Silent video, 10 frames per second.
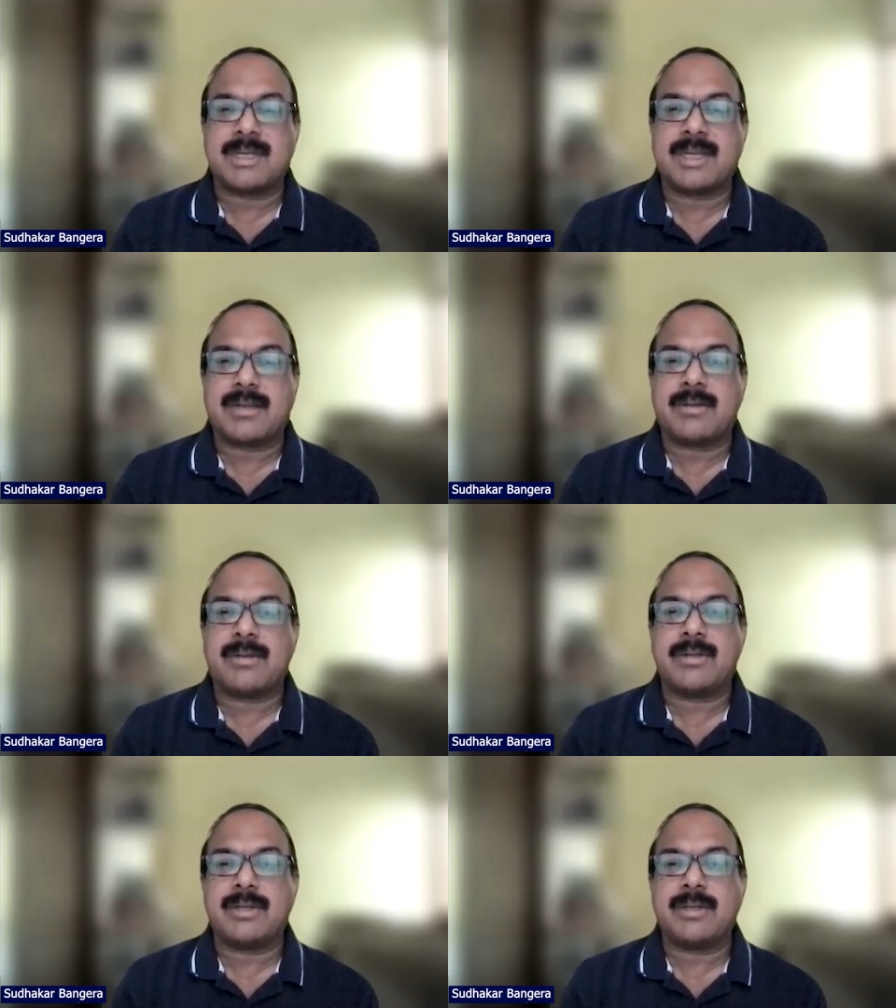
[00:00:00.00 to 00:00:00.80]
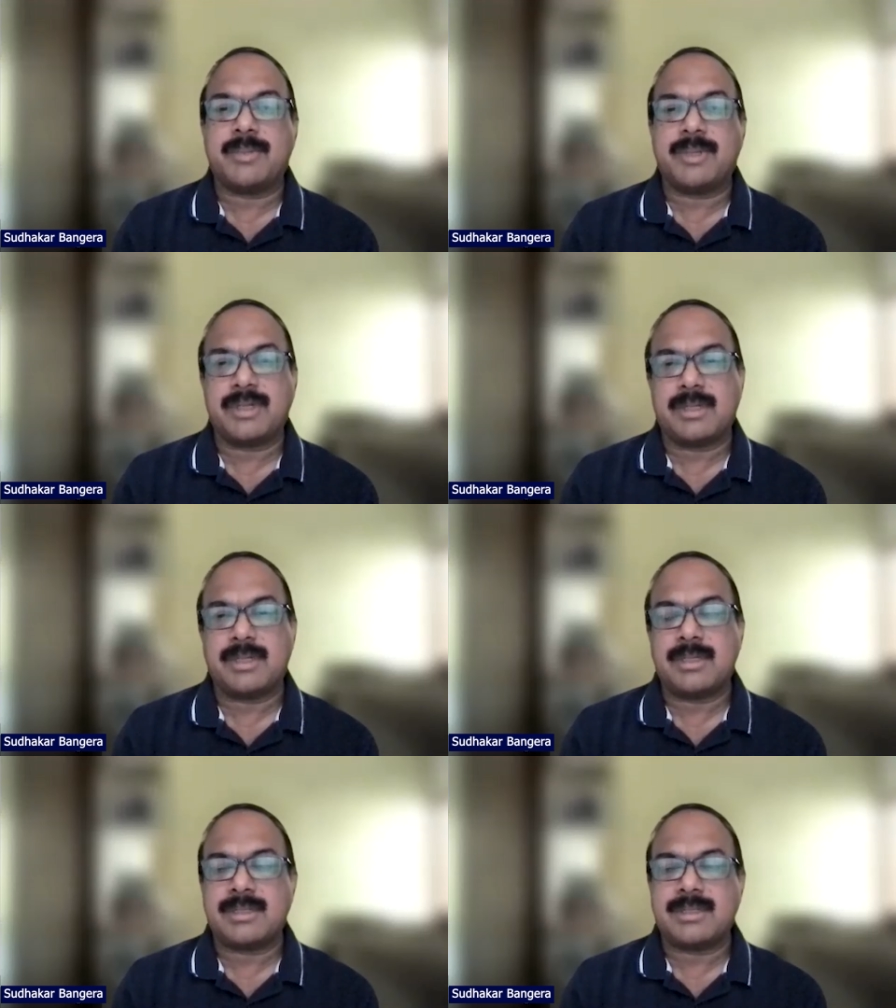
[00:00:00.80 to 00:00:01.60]
that according to a
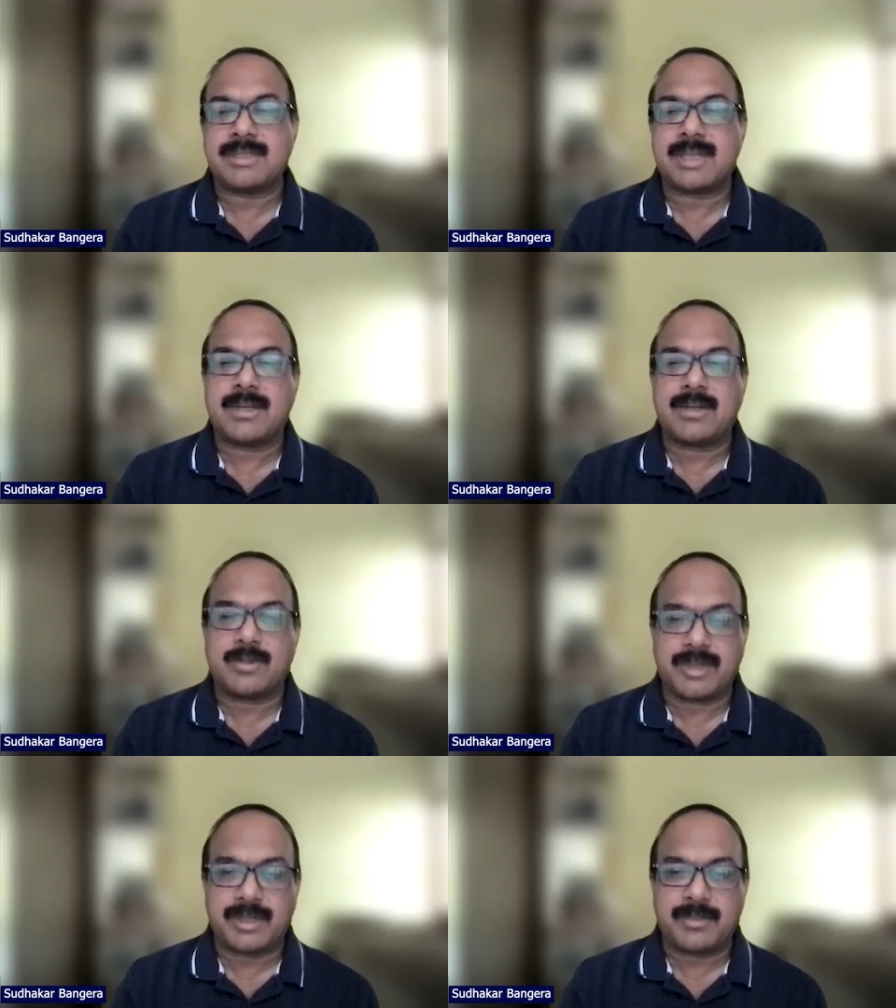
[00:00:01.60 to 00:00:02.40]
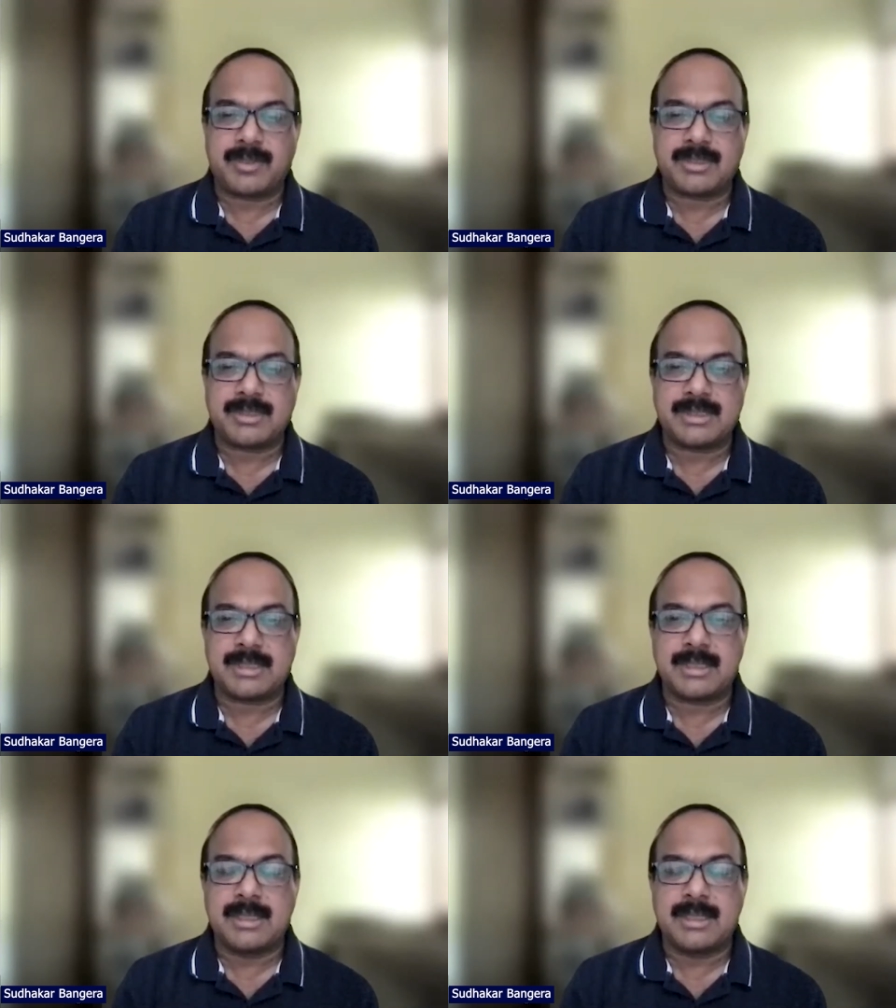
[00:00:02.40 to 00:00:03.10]
particular standard operating procedure.